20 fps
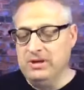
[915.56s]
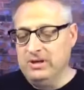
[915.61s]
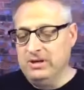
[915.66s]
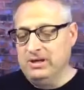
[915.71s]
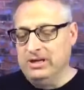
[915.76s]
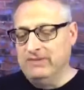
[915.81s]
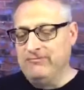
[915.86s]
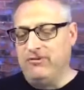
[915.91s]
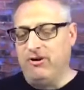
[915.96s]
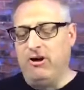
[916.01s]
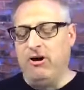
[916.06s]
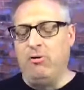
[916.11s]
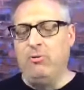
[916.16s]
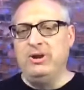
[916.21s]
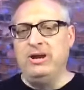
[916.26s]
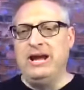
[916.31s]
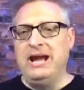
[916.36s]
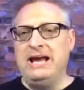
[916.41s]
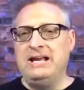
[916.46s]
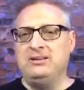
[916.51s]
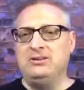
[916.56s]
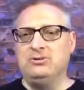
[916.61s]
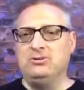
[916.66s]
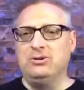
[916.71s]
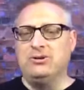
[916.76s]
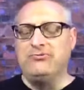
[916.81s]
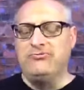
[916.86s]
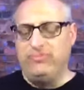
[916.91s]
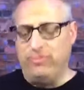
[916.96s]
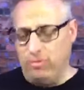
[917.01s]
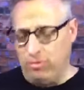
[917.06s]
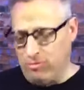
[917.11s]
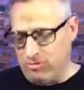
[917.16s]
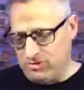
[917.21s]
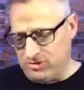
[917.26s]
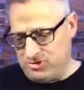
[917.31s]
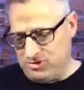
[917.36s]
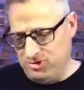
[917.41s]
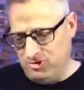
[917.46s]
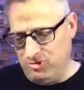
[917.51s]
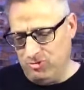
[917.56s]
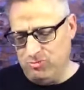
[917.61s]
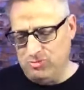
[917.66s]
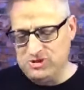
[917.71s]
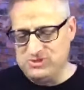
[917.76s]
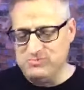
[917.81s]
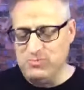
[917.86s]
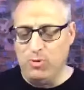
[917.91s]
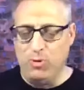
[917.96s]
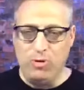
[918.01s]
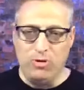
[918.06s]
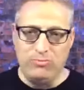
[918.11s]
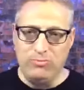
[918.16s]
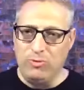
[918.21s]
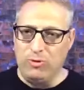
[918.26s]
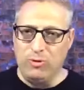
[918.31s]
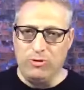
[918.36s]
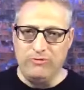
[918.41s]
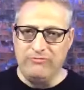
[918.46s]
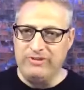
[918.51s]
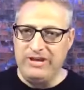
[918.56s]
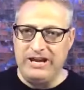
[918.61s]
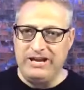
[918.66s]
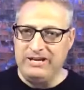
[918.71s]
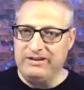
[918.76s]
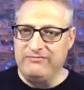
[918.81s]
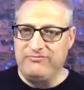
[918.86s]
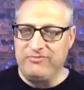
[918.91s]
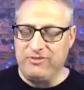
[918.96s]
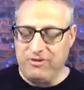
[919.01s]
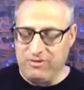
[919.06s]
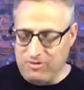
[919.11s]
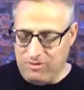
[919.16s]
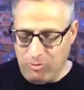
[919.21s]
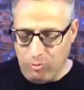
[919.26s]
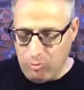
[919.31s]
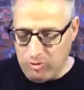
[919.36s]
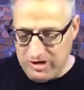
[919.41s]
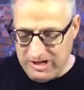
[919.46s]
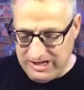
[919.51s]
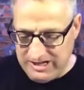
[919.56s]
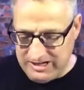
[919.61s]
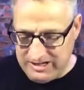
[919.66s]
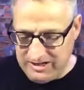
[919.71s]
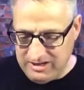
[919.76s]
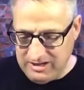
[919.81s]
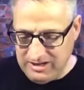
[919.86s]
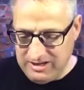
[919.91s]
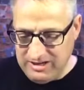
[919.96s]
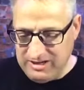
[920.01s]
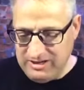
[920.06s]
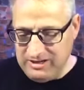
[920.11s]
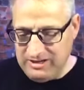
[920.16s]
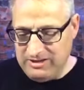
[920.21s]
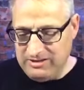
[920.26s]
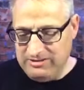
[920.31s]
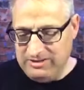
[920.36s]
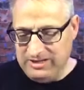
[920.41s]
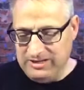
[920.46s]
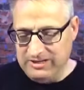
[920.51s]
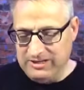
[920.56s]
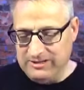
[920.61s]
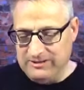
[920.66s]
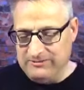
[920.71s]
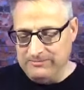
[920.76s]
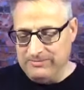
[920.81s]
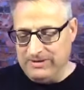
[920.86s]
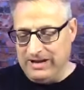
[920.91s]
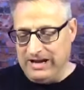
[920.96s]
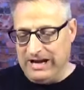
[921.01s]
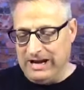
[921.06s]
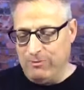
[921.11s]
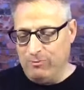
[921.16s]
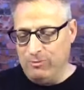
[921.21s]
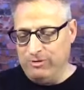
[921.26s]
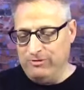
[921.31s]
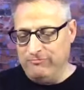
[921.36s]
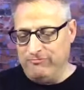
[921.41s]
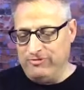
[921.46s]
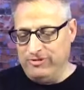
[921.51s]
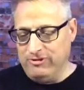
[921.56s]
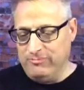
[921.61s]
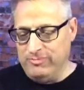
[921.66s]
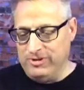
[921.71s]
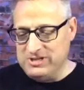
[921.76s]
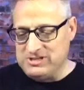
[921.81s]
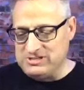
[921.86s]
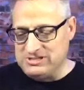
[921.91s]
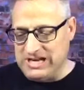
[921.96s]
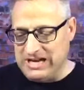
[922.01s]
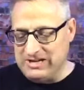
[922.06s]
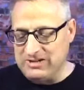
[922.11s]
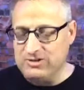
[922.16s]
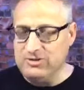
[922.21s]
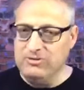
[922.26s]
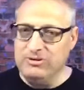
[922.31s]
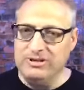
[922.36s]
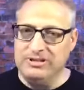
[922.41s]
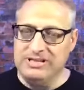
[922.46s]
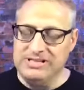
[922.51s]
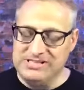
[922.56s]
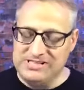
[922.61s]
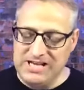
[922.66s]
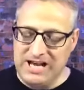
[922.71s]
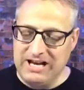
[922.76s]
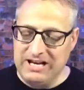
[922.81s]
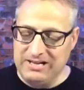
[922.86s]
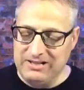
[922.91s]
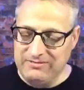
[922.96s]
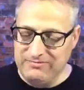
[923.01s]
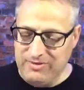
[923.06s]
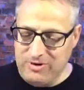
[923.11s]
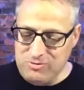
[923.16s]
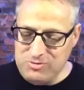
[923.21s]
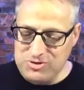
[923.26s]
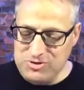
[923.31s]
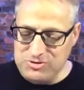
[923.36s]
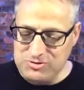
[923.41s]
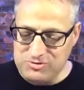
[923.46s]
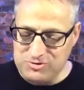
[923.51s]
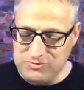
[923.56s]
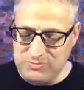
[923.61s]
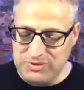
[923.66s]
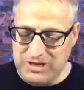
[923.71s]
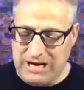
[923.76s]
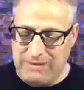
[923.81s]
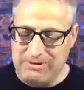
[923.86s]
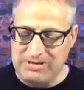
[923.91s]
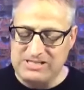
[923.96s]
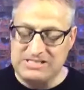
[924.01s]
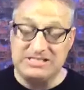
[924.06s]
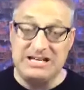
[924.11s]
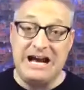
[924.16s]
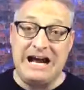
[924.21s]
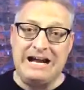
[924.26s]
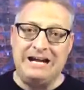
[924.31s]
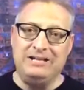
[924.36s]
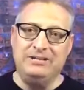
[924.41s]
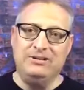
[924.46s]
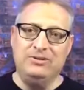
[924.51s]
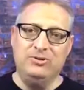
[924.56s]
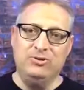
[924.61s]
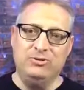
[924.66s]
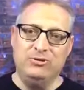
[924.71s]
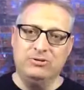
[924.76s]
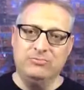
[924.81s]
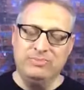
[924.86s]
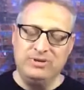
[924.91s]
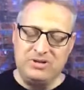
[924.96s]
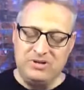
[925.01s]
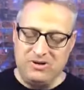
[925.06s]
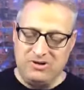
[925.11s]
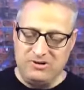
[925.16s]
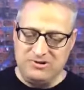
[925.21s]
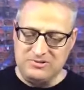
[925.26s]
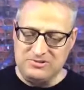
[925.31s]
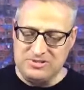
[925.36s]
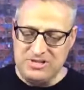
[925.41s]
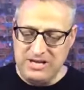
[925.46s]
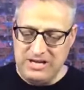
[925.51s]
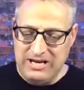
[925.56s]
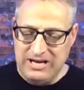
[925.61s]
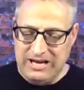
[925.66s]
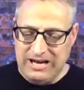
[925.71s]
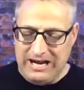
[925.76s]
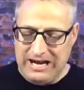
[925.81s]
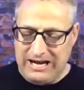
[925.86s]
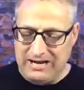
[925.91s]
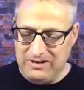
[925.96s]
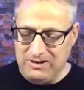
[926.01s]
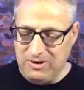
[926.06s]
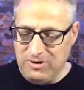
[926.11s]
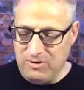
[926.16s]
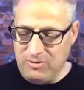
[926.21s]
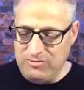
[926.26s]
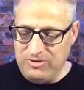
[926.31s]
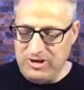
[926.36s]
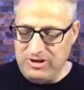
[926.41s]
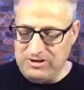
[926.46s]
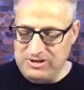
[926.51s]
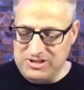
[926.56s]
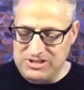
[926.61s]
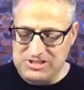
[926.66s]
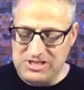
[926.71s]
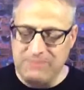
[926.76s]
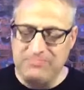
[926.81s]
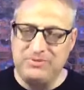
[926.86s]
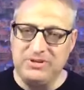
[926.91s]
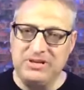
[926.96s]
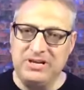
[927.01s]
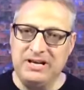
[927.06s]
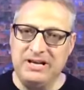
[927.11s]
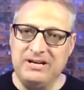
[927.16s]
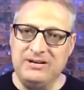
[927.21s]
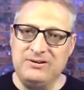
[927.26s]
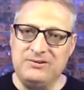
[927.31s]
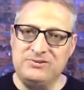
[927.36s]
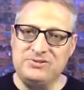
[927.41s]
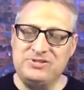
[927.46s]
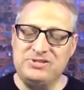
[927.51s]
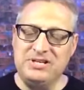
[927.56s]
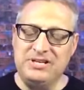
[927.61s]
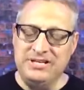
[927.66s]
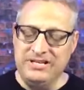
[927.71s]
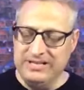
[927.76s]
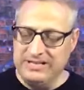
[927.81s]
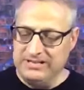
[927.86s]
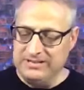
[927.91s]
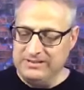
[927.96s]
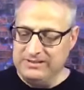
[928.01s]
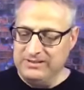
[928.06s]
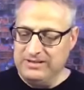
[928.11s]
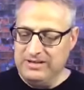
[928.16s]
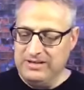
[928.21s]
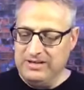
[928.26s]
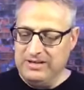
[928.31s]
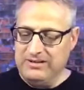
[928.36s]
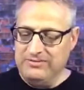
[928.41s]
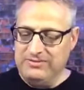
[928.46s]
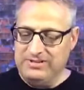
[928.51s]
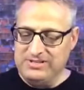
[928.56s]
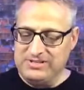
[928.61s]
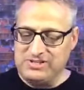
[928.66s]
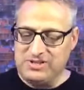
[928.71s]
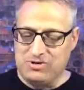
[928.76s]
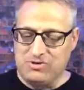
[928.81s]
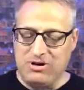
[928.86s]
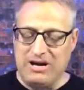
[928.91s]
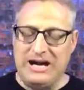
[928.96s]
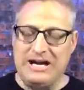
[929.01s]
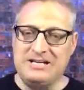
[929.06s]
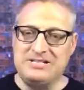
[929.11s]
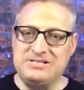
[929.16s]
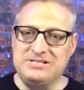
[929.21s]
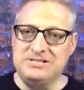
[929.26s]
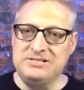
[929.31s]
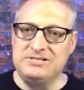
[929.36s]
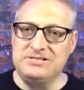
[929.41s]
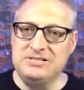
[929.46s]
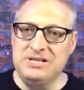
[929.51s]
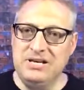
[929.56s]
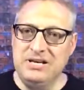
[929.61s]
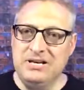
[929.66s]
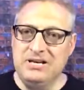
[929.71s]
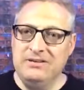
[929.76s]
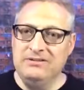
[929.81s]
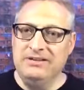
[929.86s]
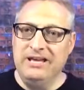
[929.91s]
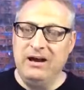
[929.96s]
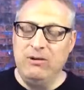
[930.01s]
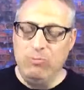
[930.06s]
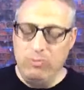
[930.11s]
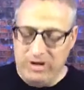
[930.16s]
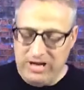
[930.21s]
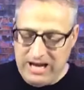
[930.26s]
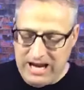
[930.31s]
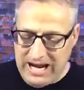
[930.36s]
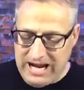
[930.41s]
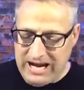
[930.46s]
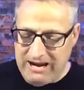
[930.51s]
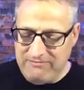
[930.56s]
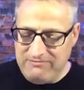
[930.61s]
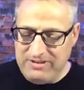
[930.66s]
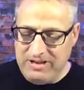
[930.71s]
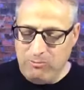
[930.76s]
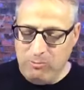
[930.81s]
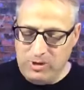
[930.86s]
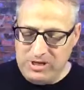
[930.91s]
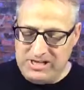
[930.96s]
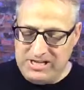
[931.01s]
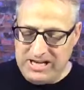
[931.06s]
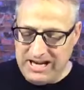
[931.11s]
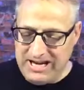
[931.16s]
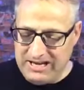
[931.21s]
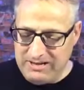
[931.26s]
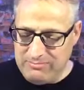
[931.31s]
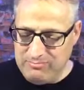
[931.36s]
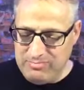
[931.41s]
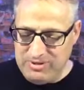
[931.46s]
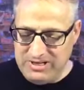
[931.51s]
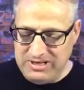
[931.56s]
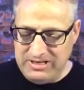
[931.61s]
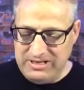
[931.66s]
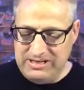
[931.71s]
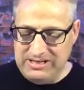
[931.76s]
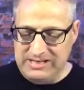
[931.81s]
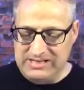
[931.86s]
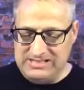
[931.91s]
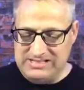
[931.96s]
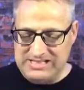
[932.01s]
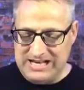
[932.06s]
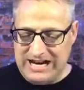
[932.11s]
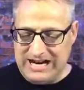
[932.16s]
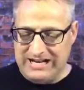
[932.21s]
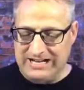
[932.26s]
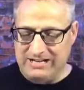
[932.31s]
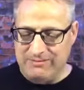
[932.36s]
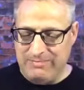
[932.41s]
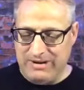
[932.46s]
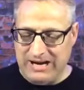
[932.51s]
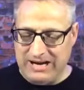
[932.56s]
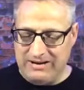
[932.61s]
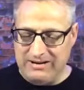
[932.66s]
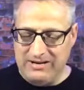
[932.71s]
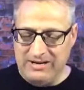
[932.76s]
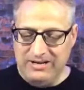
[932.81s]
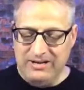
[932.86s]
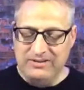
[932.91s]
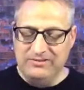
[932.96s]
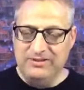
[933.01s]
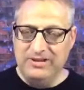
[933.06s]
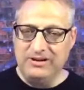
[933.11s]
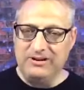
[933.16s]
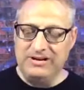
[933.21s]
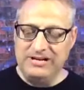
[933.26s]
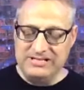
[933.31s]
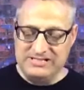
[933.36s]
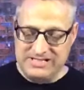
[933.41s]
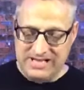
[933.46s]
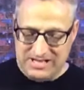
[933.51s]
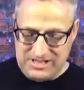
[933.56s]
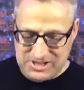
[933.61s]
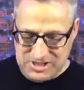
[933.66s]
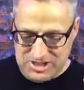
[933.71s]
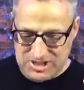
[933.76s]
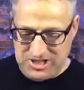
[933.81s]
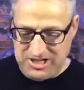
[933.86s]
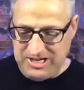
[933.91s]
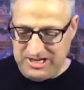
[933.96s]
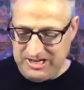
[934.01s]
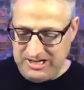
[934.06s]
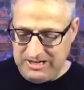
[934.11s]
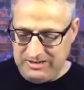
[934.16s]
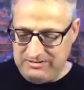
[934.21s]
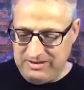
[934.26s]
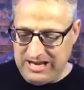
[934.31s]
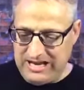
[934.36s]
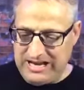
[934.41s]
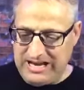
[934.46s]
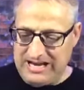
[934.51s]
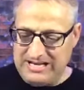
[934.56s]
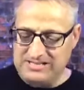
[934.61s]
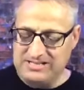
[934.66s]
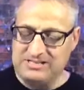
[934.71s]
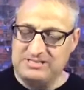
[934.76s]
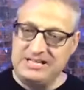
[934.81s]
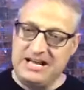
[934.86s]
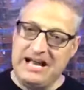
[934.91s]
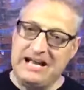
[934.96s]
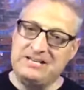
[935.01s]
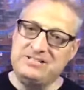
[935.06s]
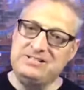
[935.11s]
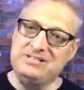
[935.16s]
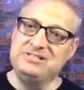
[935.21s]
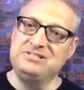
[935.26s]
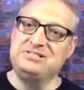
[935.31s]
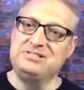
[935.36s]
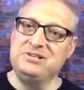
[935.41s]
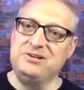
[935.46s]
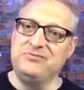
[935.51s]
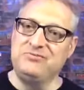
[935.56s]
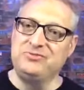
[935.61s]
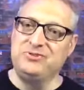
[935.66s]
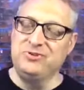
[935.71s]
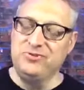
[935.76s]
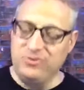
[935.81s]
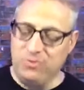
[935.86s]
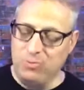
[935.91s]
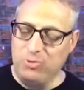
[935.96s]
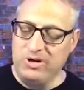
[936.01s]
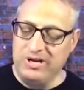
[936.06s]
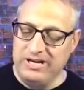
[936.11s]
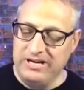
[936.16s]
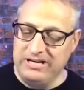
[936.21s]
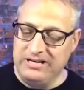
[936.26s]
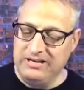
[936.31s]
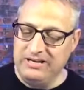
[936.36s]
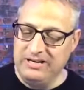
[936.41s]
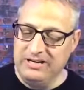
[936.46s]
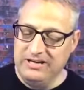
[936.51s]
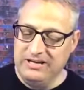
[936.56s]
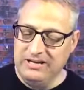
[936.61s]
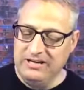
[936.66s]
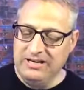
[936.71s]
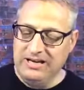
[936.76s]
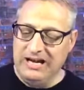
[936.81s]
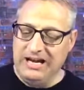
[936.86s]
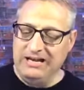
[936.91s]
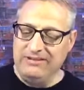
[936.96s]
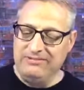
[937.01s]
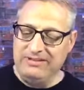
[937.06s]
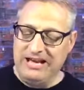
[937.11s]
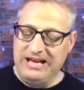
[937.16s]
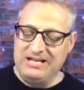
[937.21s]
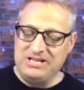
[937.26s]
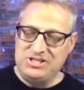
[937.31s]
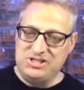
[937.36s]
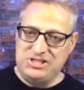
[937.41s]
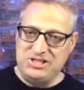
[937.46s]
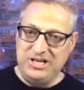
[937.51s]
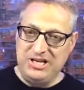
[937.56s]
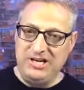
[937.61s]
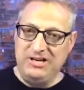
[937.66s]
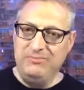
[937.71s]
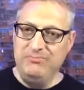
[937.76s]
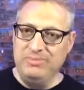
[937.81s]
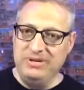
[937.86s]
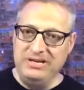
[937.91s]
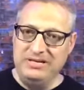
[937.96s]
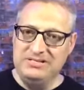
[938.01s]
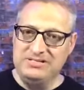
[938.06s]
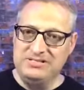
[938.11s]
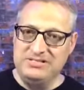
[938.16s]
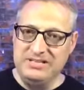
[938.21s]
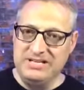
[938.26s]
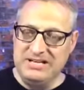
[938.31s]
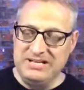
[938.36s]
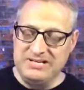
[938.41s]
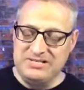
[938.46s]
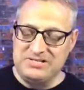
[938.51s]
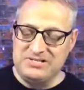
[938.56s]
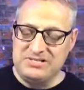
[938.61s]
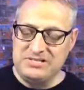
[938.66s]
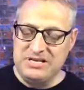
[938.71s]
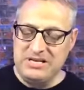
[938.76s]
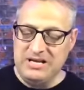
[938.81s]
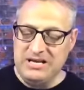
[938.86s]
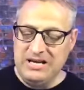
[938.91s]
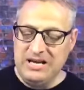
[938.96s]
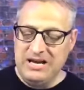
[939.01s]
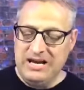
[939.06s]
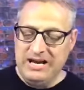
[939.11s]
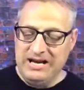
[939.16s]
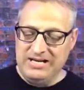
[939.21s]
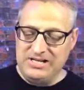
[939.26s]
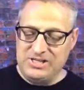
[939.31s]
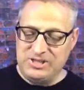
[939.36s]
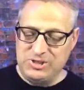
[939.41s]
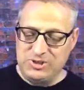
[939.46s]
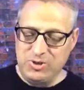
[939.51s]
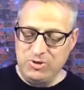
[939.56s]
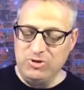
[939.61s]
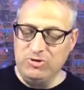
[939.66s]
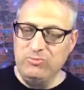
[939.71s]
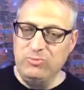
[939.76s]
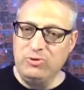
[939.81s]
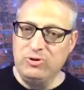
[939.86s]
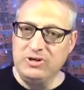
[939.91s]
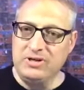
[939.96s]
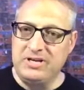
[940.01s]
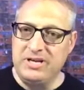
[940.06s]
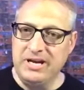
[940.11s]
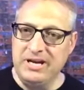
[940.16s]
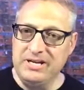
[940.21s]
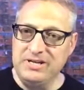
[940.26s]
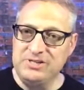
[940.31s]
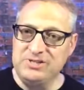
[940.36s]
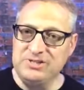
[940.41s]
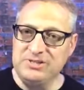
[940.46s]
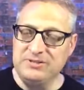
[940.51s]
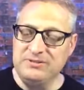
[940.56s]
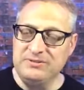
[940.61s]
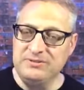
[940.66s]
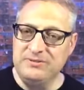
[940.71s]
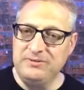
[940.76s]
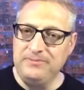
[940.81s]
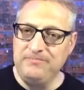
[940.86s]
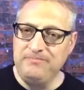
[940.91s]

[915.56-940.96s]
If all we had to look forward to was more and more of that infernal we, then I wouldn't feel much like doing these daily devotionals. But I'm excited to do it because I know there is something else in this crisis that we have that we can be excited about. There is a chi that has attached itself to the we, and that chi means this a suitable occasion,